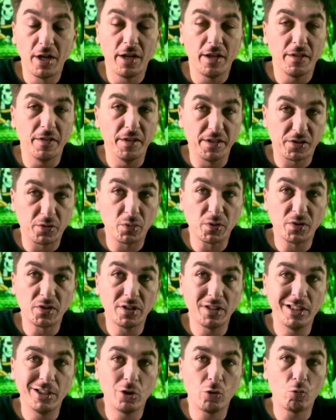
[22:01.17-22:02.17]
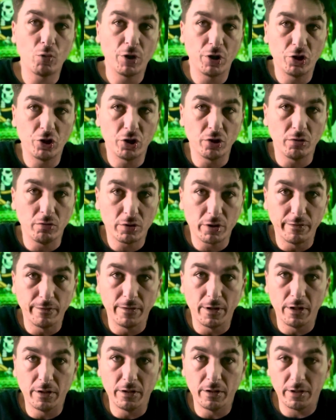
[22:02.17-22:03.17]
This was the original
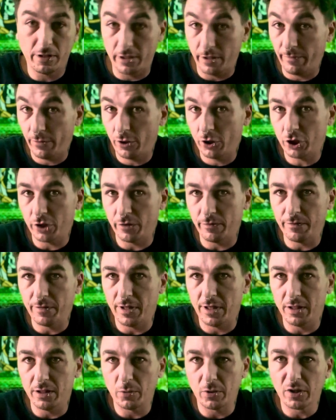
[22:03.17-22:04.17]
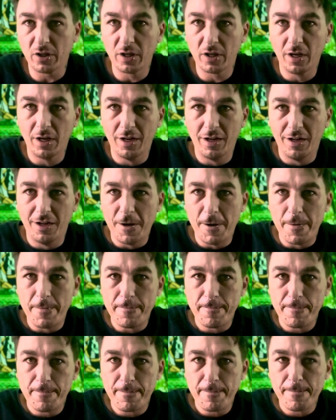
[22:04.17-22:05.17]
conversion follower.
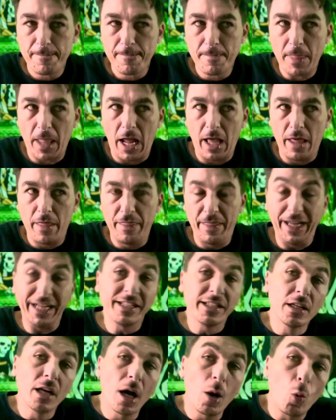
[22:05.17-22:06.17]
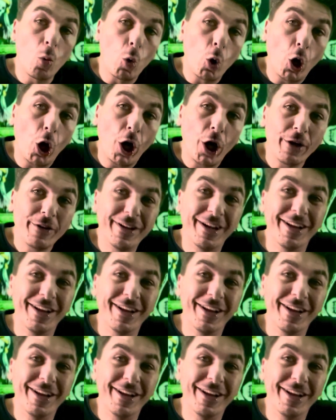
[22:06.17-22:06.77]
They did not work.